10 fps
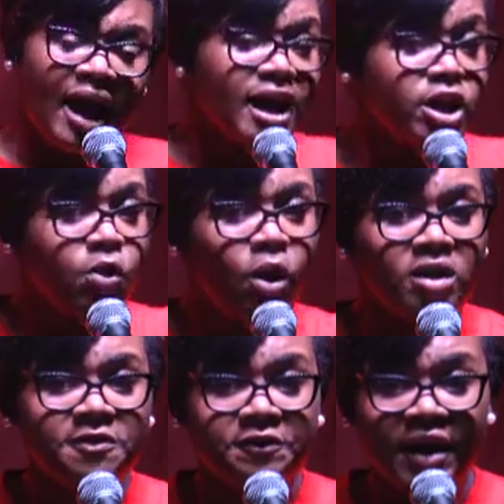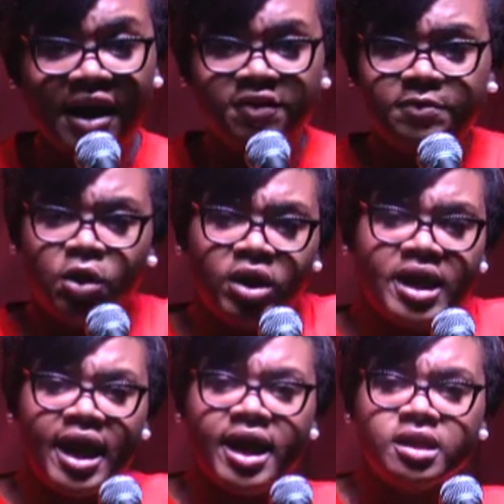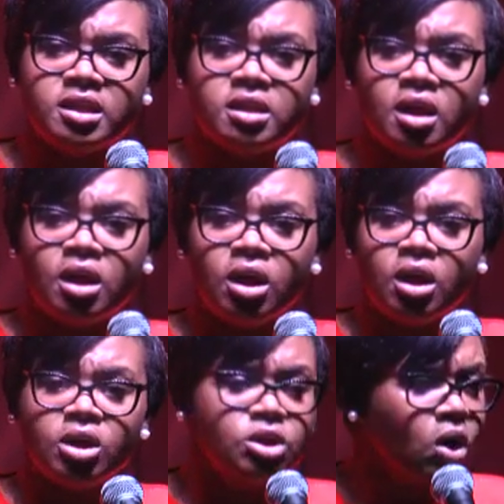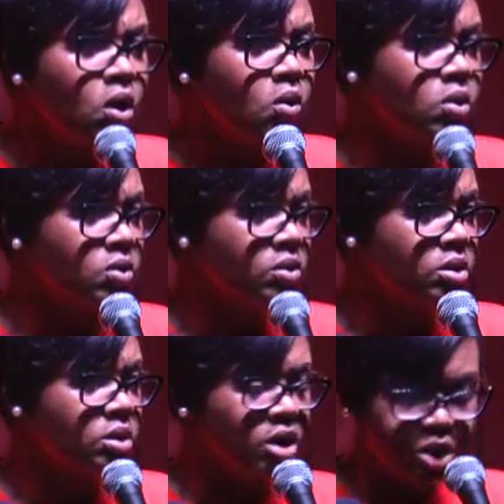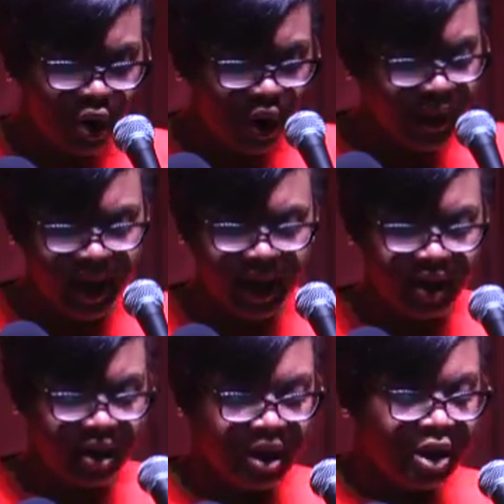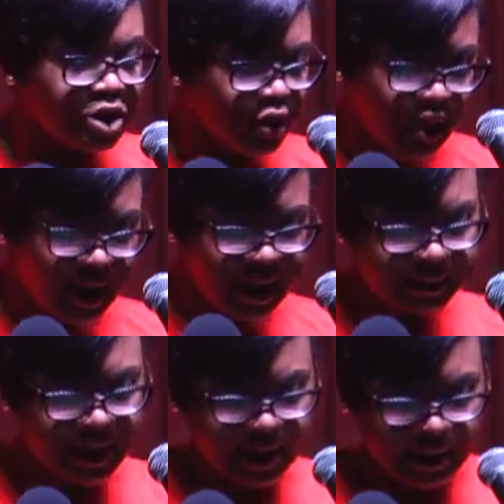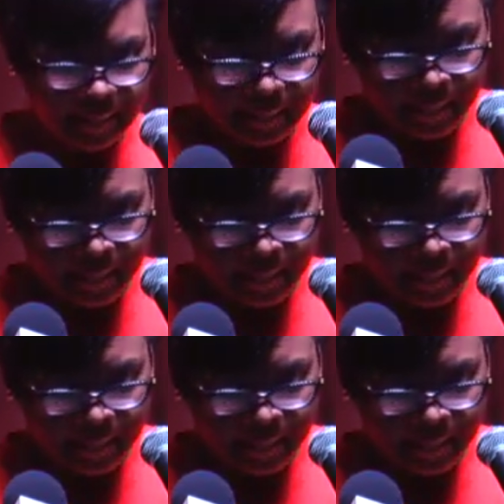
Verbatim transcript: And you want five more years? No, no way. No, Kamla.